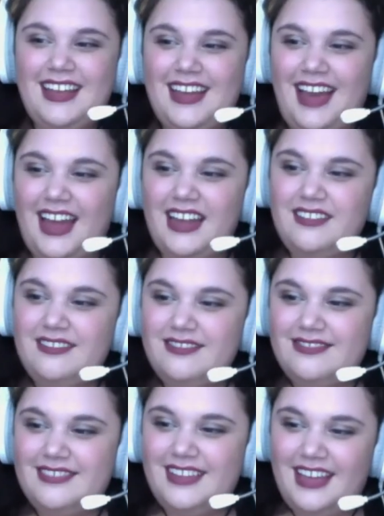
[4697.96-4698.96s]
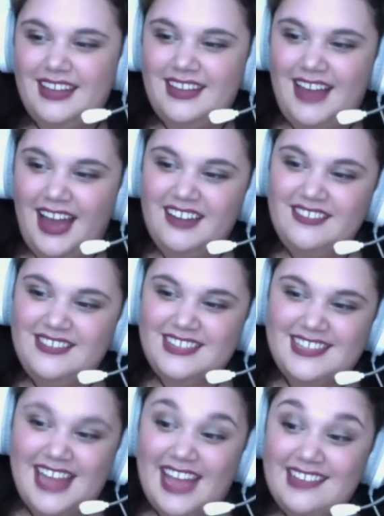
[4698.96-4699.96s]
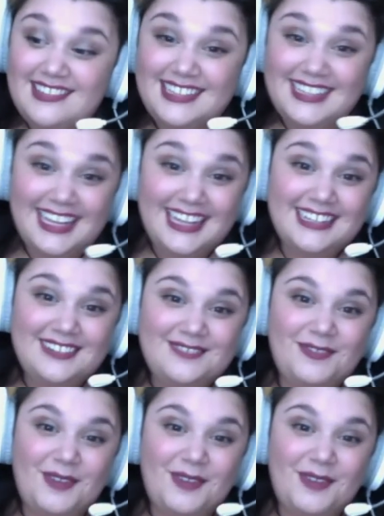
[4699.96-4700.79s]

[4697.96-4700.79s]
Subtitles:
kind of just escalated